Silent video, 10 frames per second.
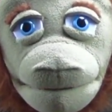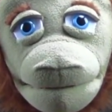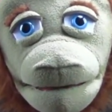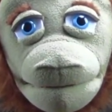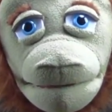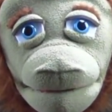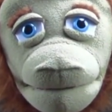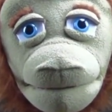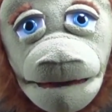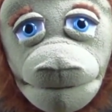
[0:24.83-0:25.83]
initial
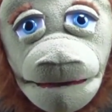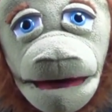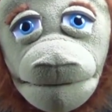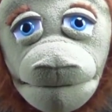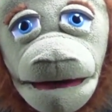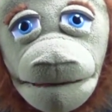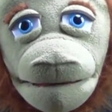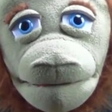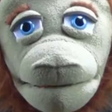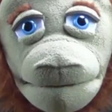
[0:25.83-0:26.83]
jobless claims and
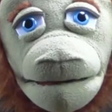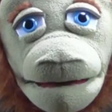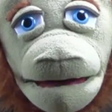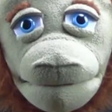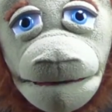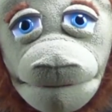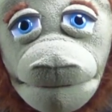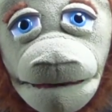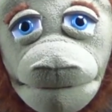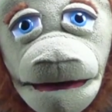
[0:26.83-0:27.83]
new residential
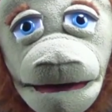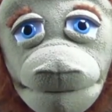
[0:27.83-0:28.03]
construction,